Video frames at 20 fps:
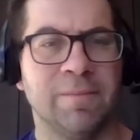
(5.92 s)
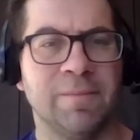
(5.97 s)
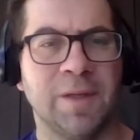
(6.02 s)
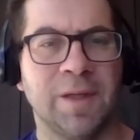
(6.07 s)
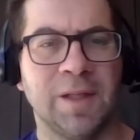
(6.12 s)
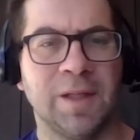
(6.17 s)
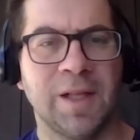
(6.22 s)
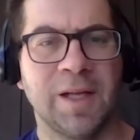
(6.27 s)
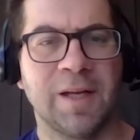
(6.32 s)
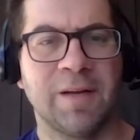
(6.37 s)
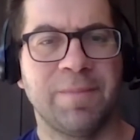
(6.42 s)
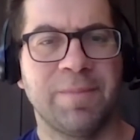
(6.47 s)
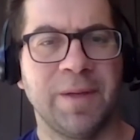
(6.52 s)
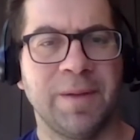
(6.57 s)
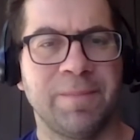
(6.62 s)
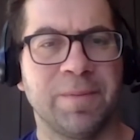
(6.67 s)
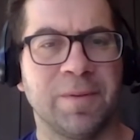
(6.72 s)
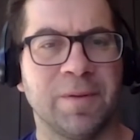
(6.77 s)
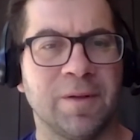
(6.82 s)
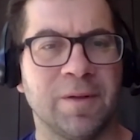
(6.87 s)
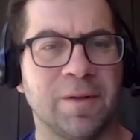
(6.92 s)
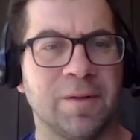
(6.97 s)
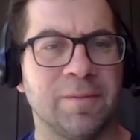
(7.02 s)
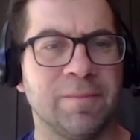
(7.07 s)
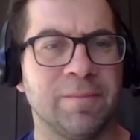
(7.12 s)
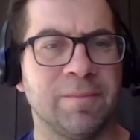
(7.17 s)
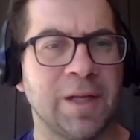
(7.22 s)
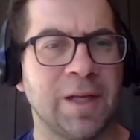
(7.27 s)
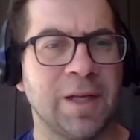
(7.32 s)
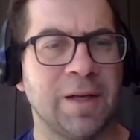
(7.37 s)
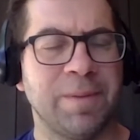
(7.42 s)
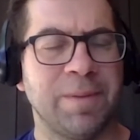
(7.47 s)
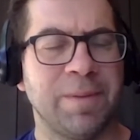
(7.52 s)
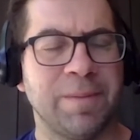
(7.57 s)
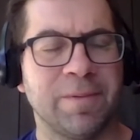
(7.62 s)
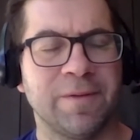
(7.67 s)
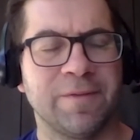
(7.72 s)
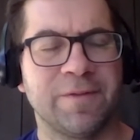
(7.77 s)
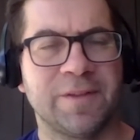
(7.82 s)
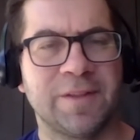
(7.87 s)
a lot of
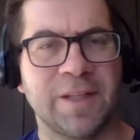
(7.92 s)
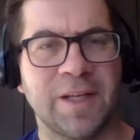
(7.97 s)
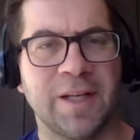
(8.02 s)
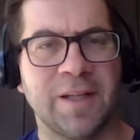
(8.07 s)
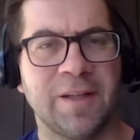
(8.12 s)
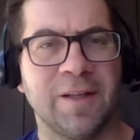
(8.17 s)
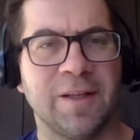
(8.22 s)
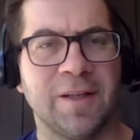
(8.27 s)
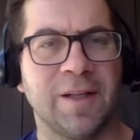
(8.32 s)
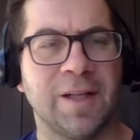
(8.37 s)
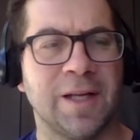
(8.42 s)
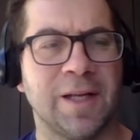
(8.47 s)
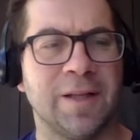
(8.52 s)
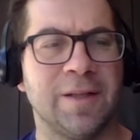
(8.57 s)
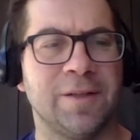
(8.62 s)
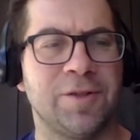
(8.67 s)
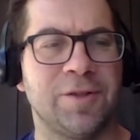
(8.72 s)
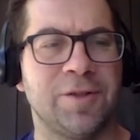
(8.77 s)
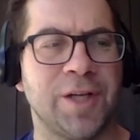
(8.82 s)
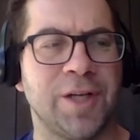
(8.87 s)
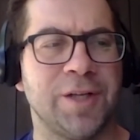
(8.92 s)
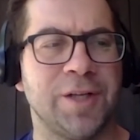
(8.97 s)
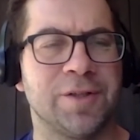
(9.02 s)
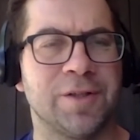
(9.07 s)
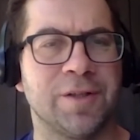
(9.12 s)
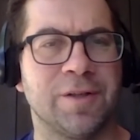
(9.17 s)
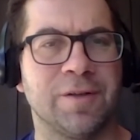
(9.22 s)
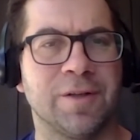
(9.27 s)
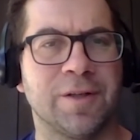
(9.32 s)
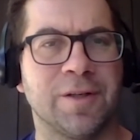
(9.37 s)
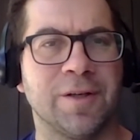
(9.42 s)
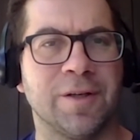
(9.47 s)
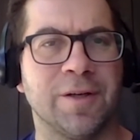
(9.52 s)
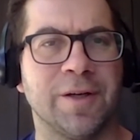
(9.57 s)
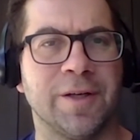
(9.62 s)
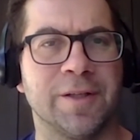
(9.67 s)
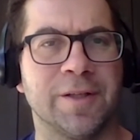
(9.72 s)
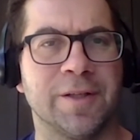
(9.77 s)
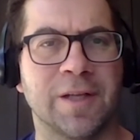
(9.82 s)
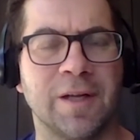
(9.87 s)
people have said that a lot of these changes that are
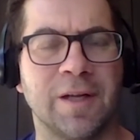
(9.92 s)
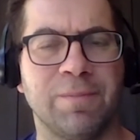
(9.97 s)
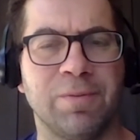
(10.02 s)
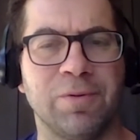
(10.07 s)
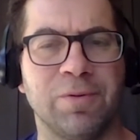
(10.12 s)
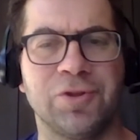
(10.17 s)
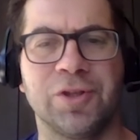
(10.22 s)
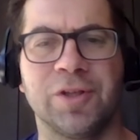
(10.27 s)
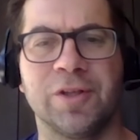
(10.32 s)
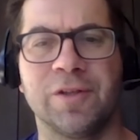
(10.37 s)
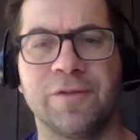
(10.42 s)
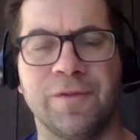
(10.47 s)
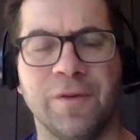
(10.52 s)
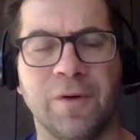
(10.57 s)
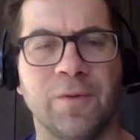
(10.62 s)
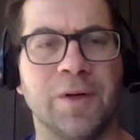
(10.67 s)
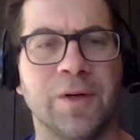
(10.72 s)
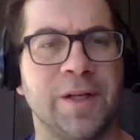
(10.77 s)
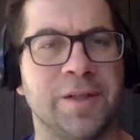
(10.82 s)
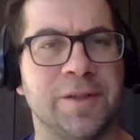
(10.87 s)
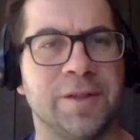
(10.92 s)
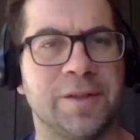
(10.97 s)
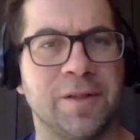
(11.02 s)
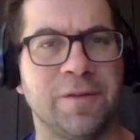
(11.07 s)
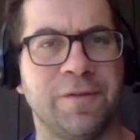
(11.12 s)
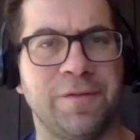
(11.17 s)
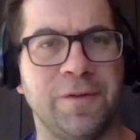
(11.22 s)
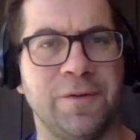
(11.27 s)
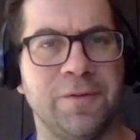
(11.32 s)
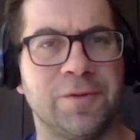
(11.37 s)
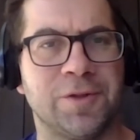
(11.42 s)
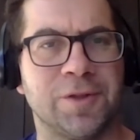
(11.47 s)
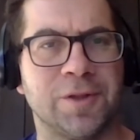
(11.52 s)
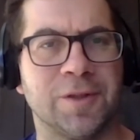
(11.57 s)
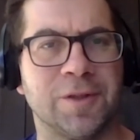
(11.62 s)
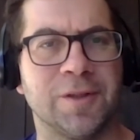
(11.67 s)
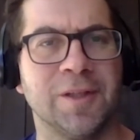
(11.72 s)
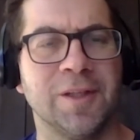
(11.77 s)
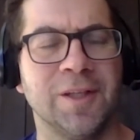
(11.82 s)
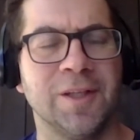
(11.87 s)
occurring is kind of pushing us forward into the
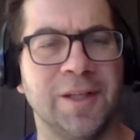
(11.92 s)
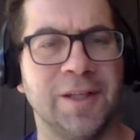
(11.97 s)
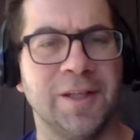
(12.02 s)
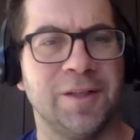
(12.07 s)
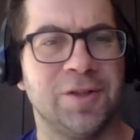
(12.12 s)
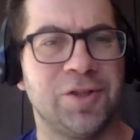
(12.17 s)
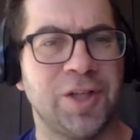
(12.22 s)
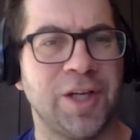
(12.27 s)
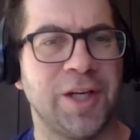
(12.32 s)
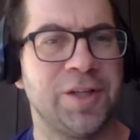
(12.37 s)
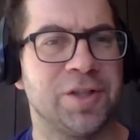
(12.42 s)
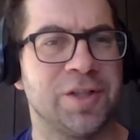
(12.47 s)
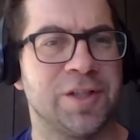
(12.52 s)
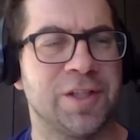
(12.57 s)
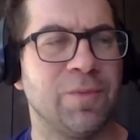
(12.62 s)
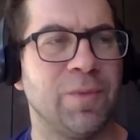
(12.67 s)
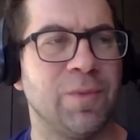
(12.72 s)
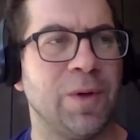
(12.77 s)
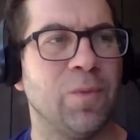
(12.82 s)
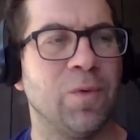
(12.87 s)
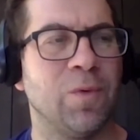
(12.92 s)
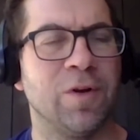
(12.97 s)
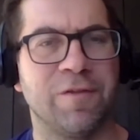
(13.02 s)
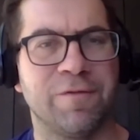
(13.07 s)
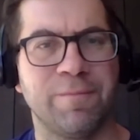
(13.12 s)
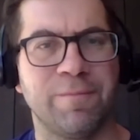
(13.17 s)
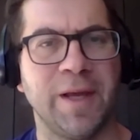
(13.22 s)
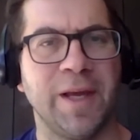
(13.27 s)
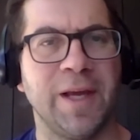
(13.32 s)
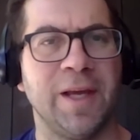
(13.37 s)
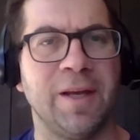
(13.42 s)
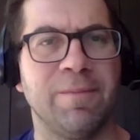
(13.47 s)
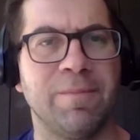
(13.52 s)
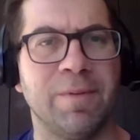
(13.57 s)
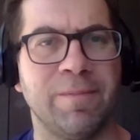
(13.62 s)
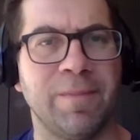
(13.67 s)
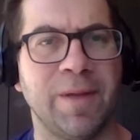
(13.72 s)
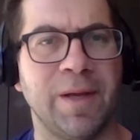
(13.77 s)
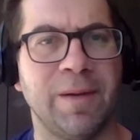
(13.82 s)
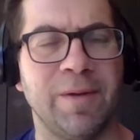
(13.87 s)
future, into changes that we would have made,
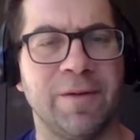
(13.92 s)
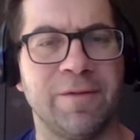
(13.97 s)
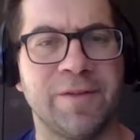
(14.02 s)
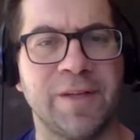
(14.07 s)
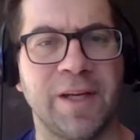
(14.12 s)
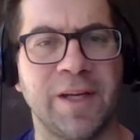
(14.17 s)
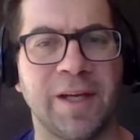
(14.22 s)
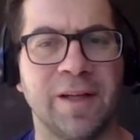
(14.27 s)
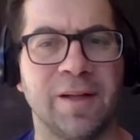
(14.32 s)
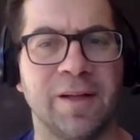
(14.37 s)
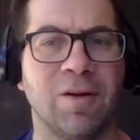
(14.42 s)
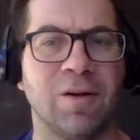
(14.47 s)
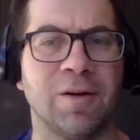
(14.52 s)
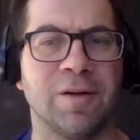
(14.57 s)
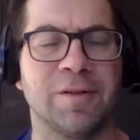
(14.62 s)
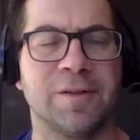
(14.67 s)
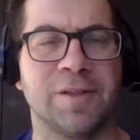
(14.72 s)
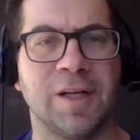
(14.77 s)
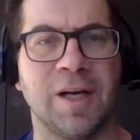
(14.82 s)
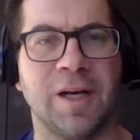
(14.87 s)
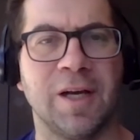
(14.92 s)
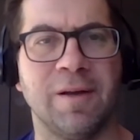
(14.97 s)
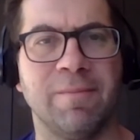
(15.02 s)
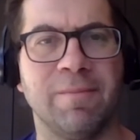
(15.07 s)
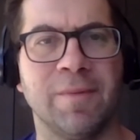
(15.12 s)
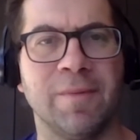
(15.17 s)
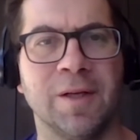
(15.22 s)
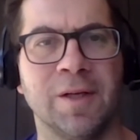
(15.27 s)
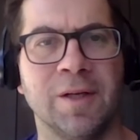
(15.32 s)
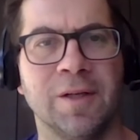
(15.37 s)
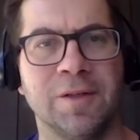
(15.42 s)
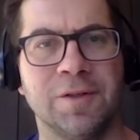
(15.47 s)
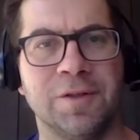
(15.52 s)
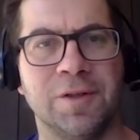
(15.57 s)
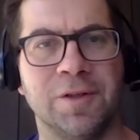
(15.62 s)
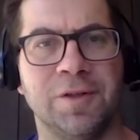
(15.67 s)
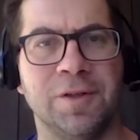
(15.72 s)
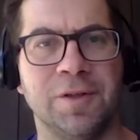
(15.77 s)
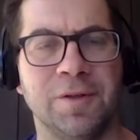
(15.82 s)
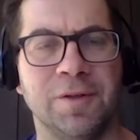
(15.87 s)
but maybe have taken longer time
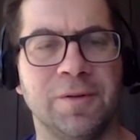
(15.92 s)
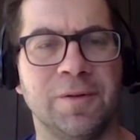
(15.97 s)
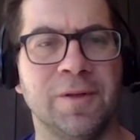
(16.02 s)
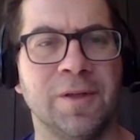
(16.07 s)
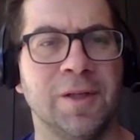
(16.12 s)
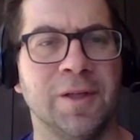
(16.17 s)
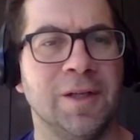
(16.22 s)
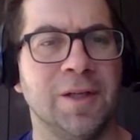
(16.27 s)
to do.